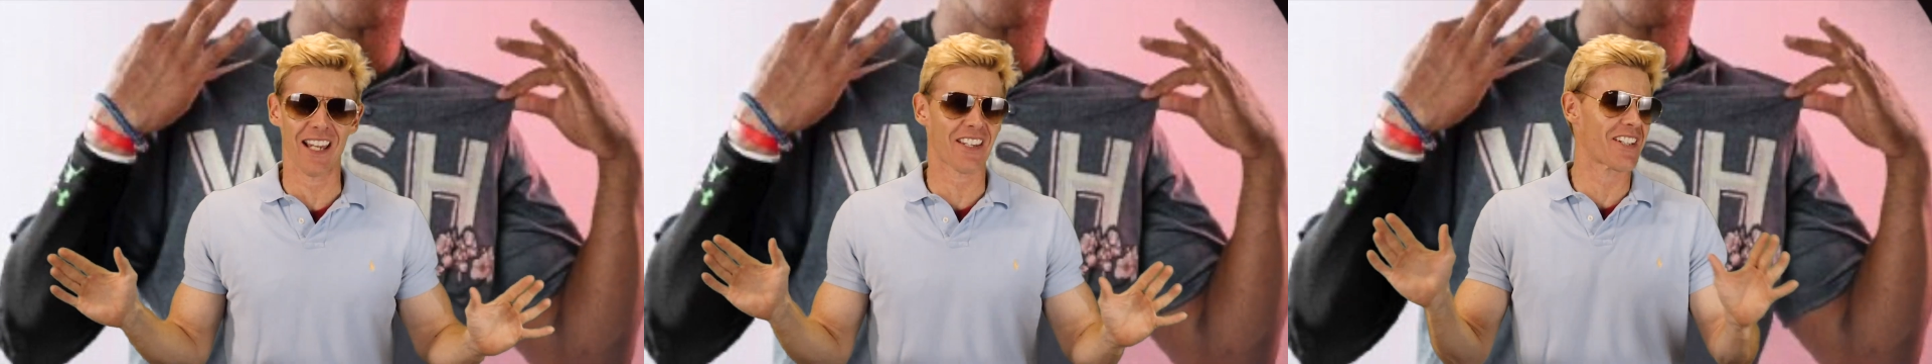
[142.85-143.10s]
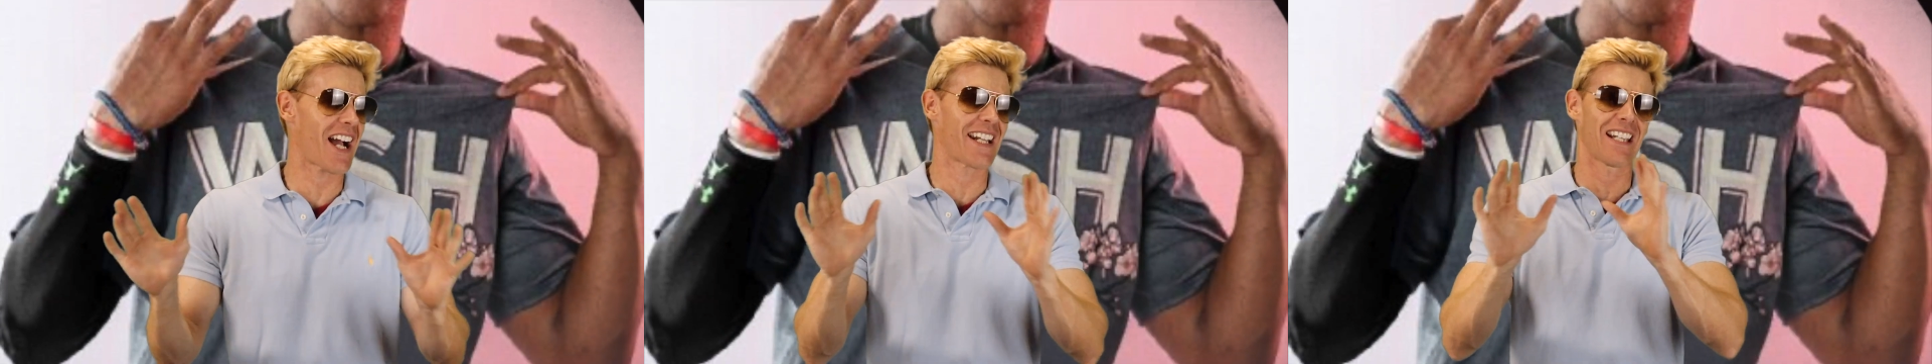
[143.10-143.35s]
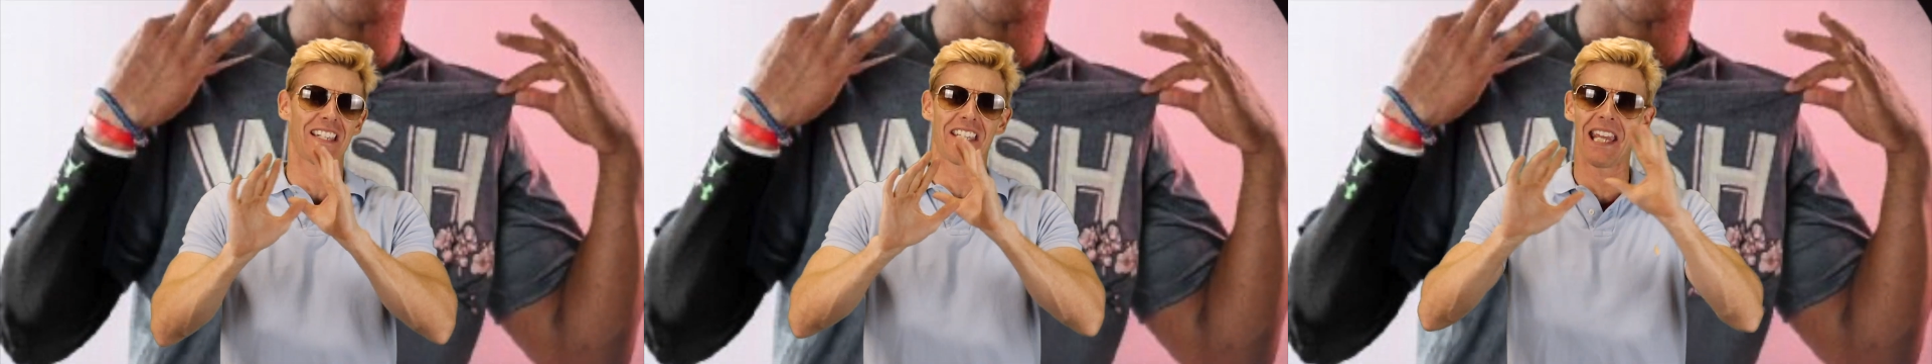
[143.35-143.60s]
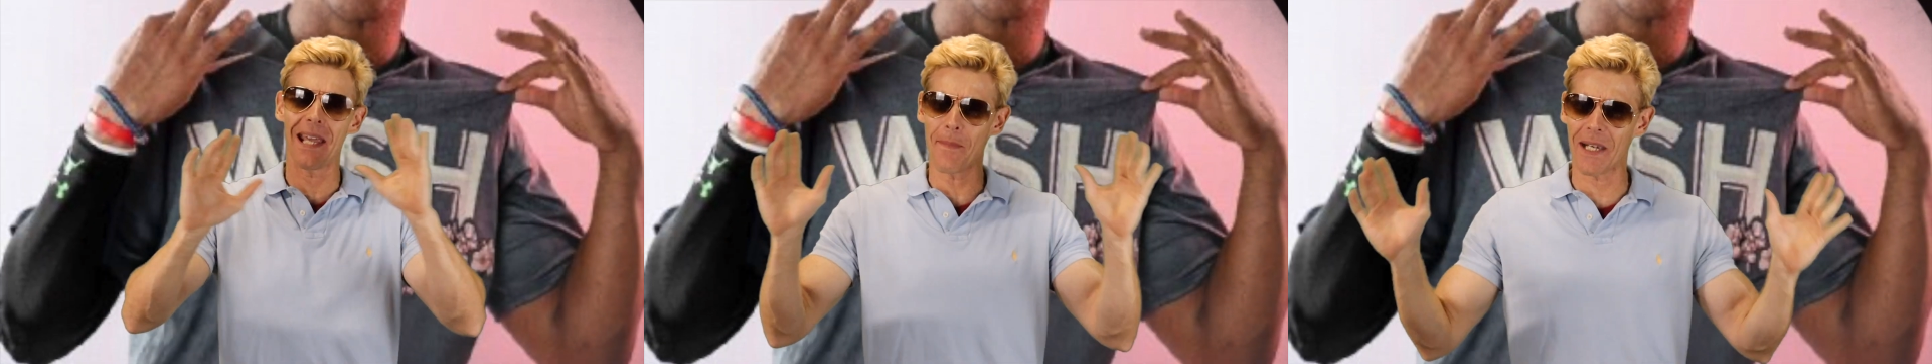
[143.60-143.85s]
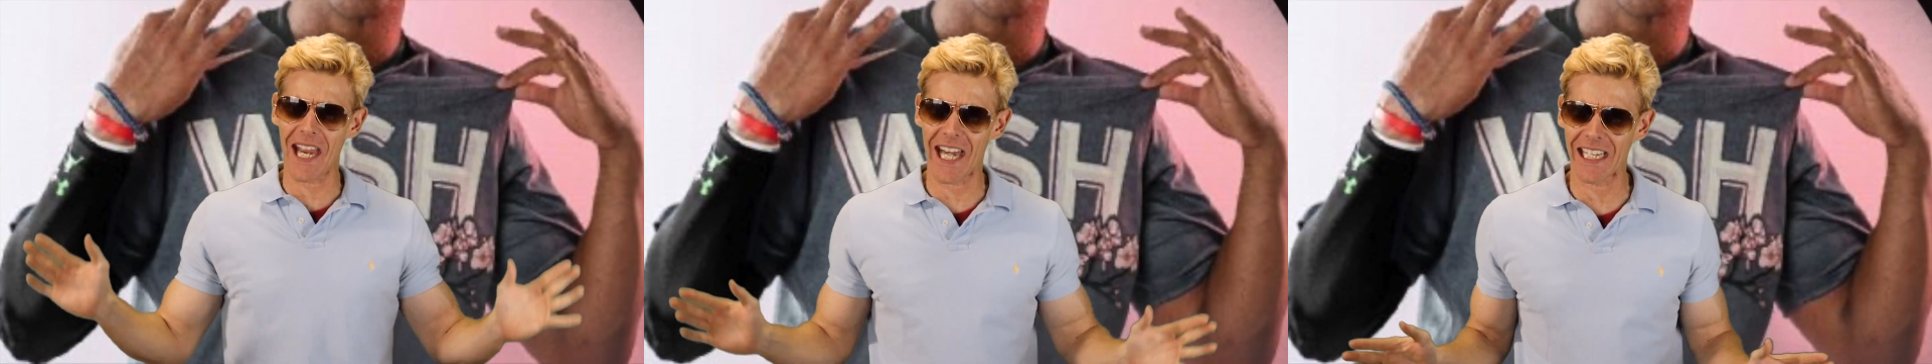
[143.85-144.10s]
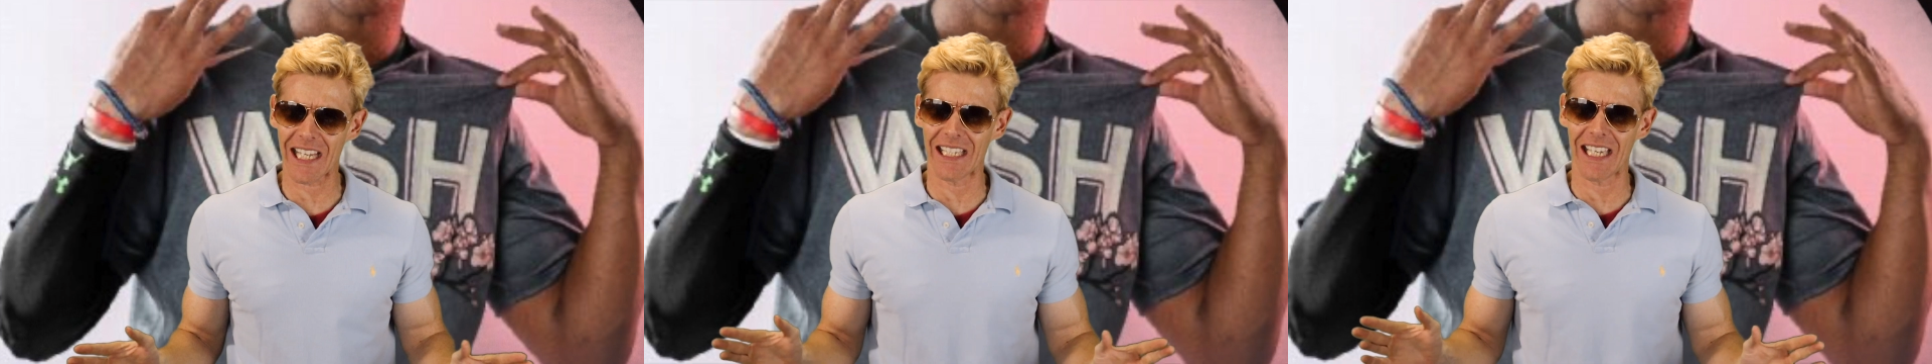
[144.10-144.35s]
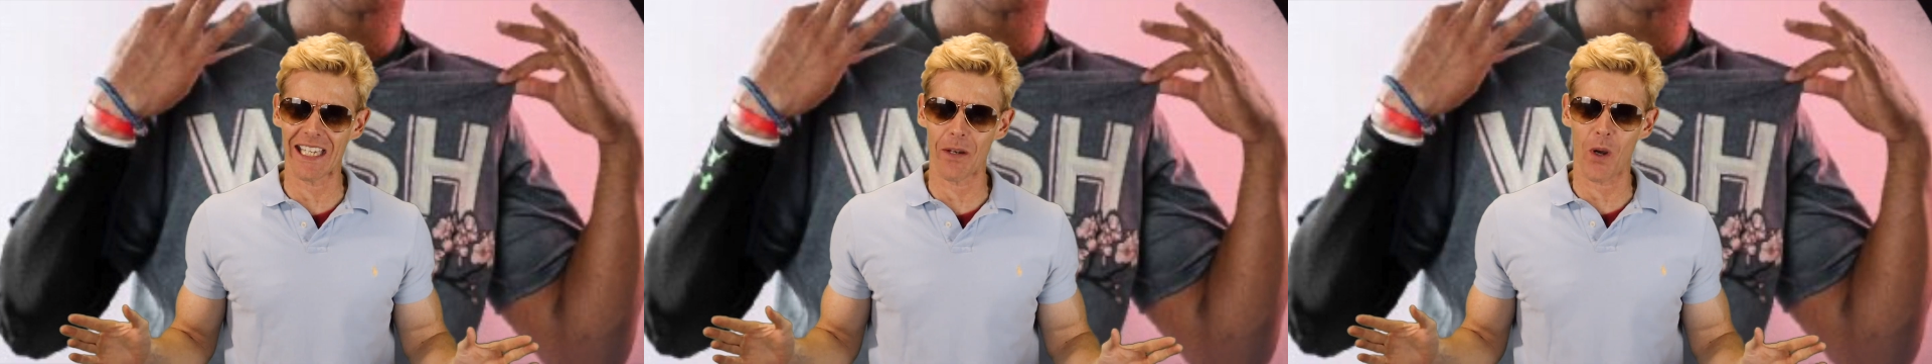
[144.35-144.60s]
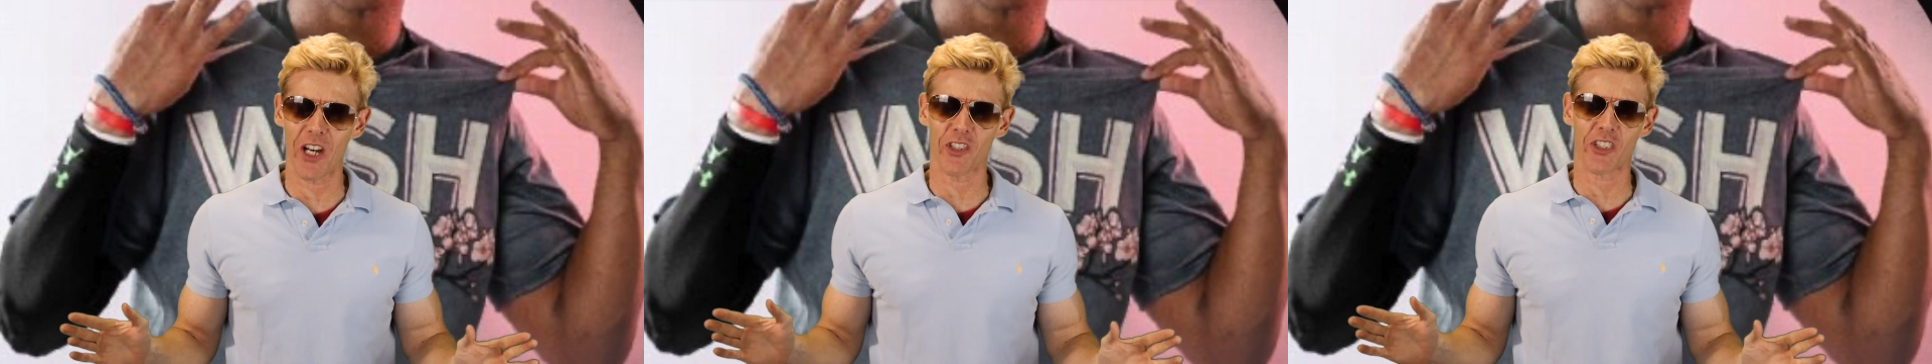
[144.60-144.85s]
It's not intimidating in any
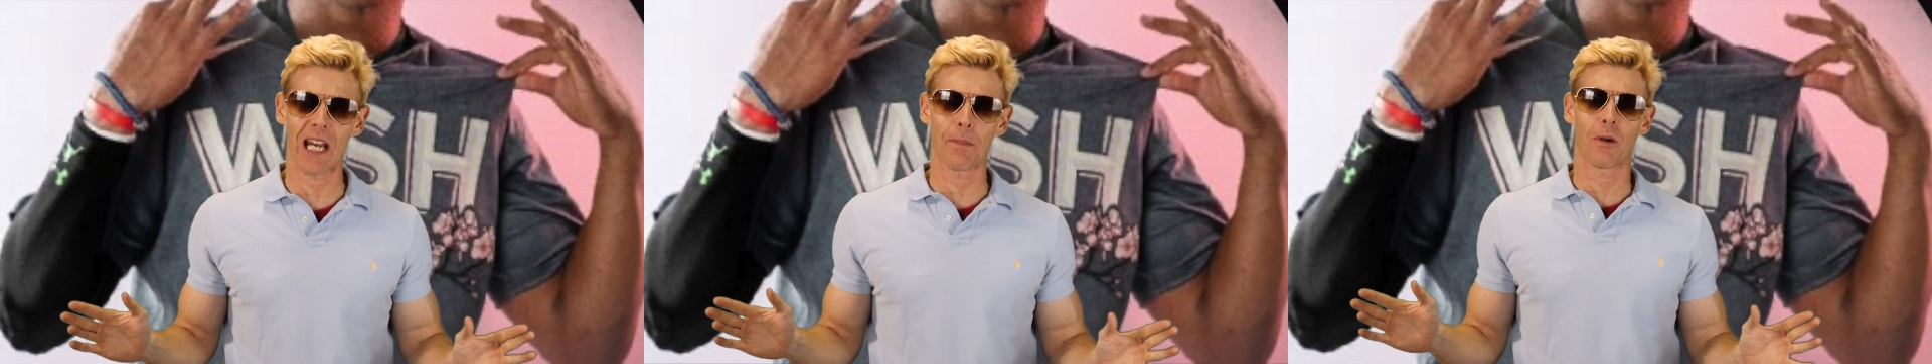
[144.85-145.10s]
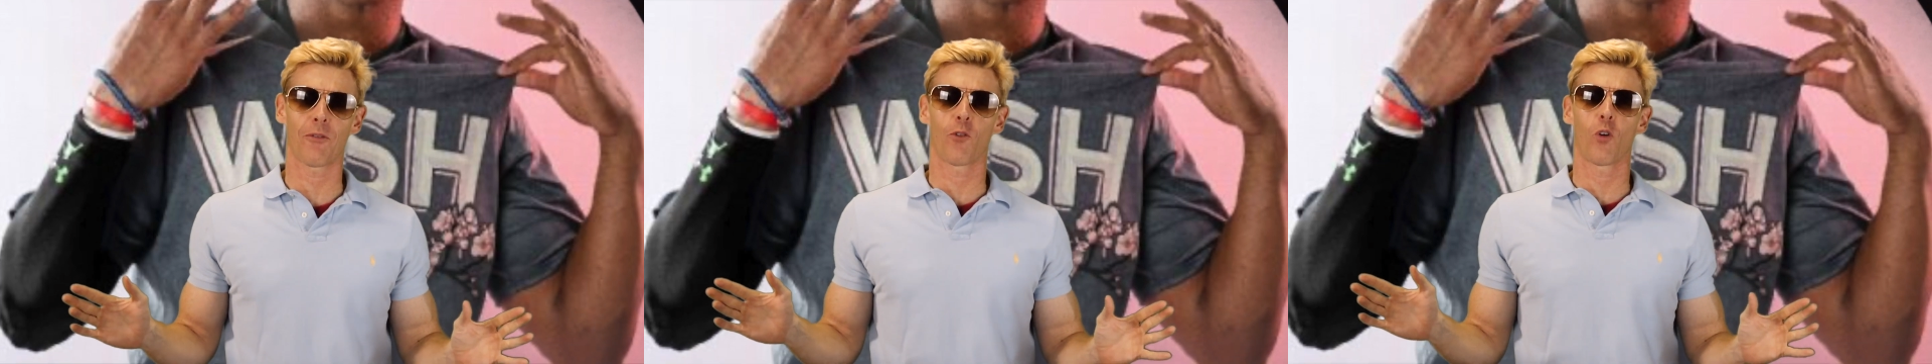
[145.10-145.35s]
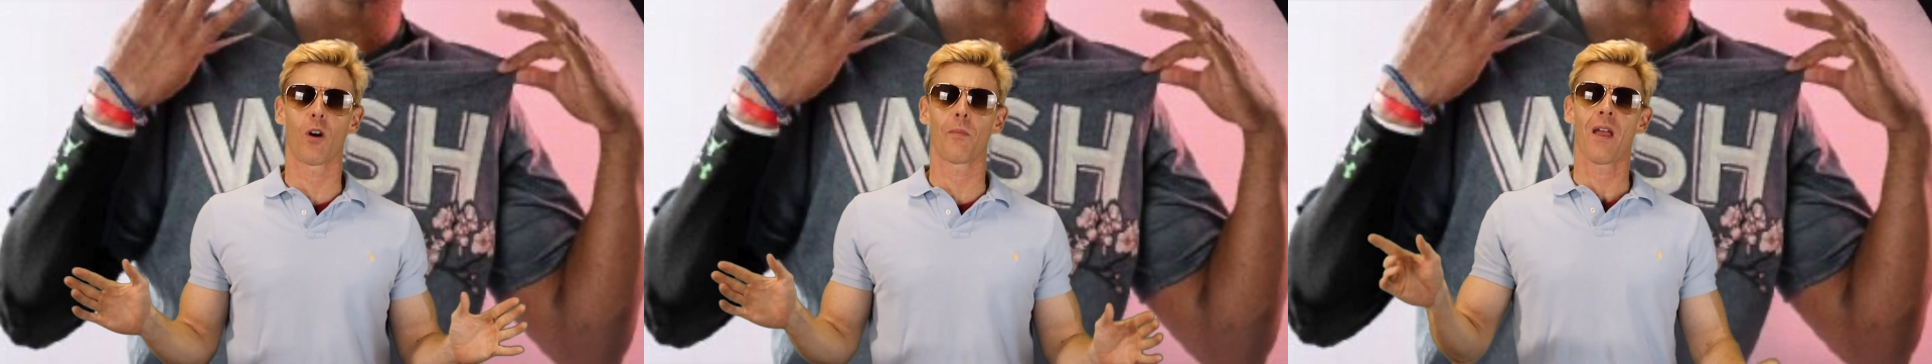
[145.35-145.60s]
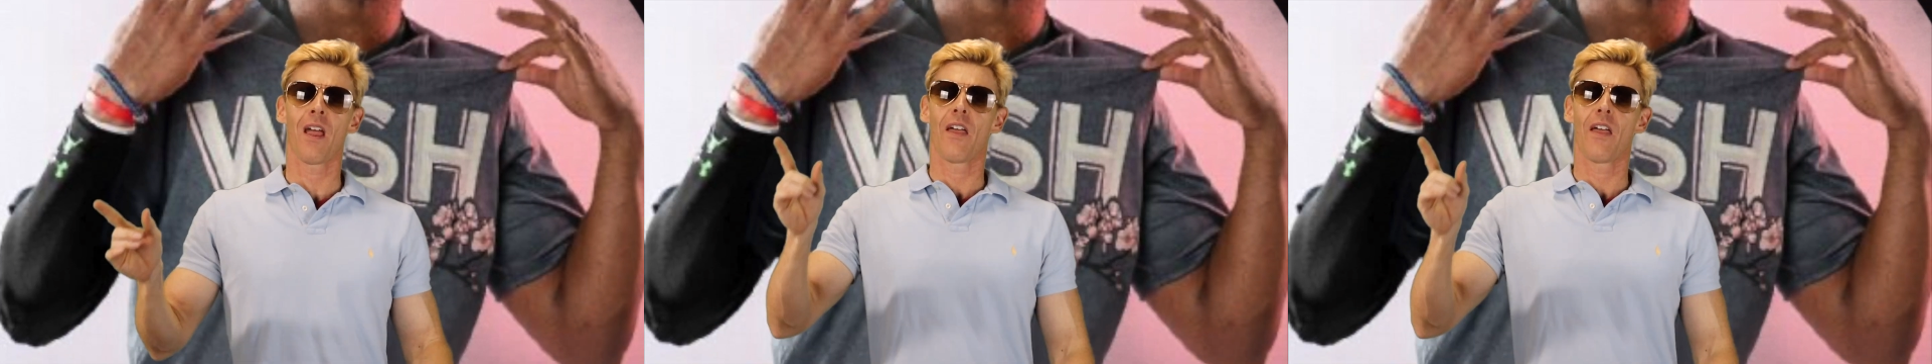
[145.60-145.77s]
way, shape, or form.